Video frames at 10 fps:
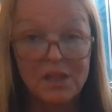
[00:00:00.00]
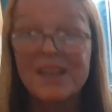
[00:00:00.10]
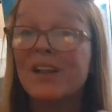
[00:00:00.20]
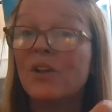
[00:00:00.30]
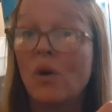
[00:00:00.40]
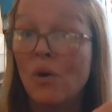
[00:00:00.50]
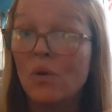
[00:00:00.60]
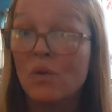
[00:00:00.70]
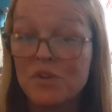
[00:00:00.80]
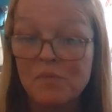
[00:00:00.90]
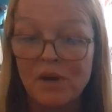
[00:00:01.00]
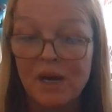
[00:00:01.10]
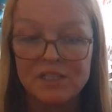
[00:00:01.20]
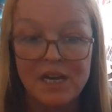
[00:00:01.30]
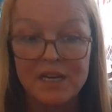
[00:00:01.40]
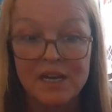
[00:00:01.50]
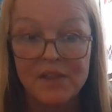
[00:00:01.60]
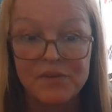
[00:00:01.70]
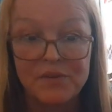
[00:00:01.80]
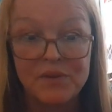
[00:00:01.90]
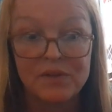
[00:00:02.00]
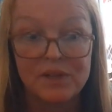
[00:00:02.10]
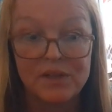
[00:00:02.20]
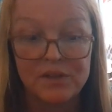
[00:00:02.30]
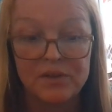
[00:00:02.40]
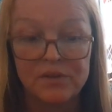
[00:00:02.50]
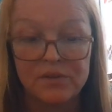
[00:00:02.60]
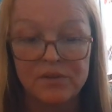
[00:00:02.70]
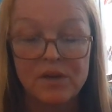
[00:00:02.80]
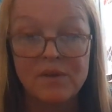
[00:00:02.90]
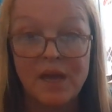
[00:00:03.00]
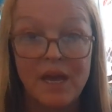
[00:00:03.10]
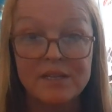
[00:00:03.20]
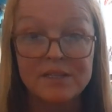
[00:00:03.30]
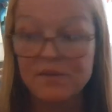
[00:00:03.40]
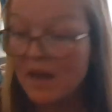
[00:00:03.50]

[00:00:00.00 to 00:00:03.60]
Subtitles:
Little hole in your project, not through your little hole. Okay, so